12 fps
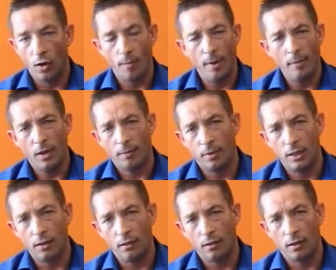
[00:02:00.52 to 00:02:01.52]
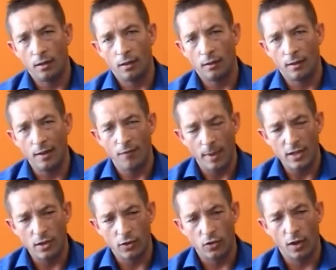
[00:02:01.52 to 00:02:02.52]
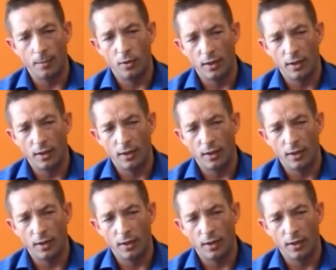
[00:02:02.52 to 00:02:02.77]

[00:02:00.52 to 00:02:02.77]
I remembered the information I was trying